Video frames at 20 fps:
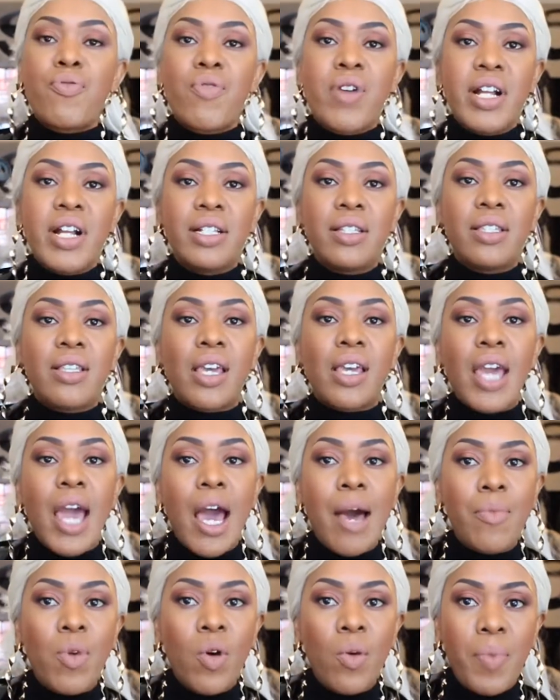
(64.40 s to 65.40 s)
Print
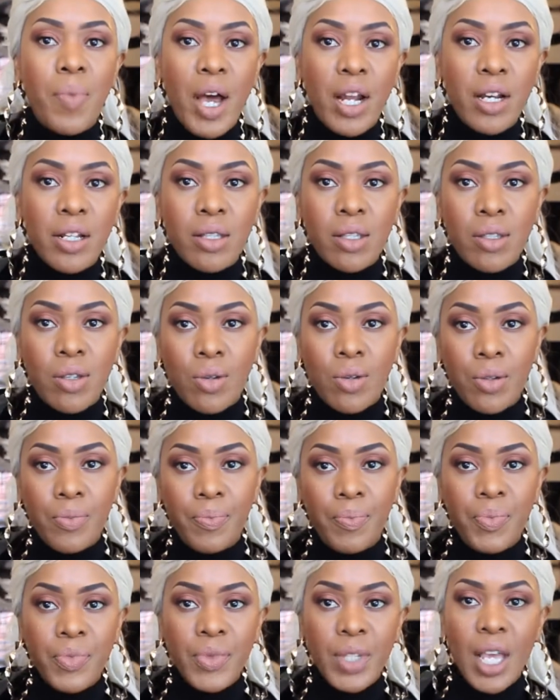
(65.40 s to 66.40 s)
Camo Bodysuit.
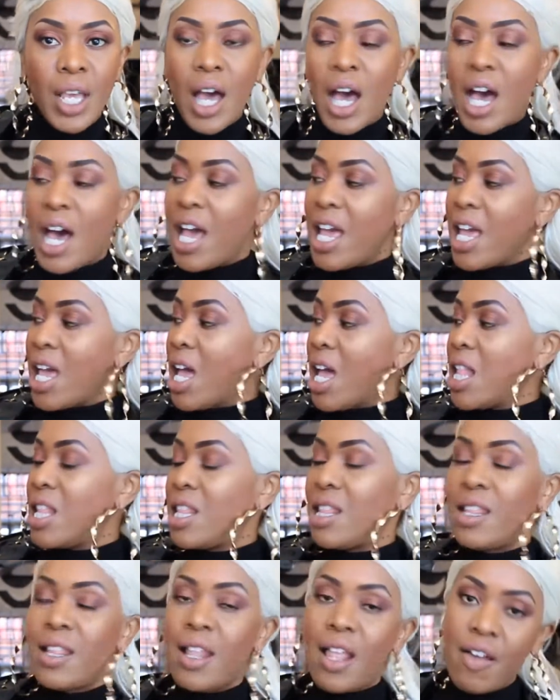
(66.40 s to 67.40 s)
I
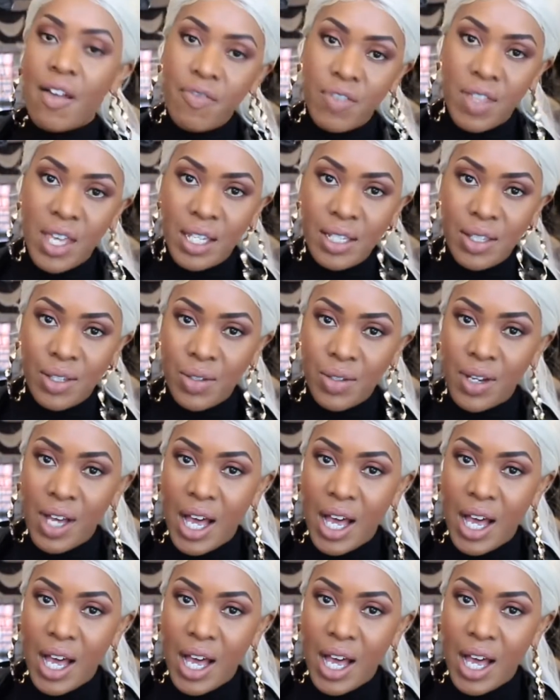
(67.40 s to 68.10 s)
love this, you